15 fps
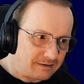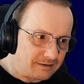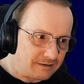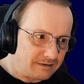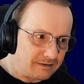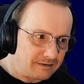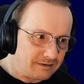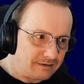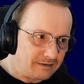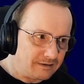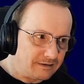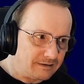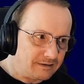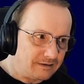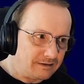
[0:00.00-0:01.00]

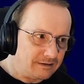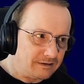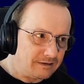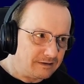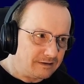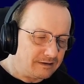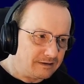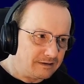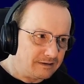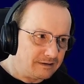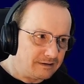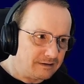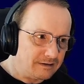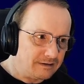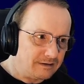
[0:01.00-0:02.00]

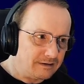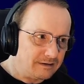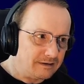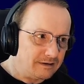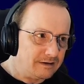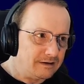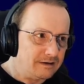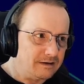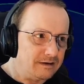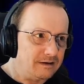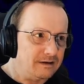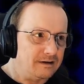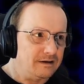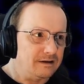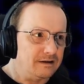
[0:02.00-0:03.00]

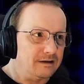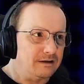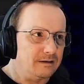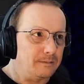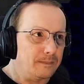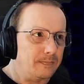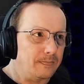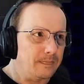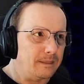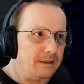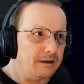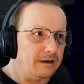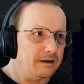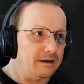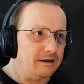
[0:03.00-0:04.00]

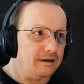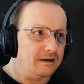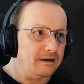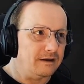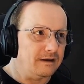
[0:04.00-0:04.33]
(silence)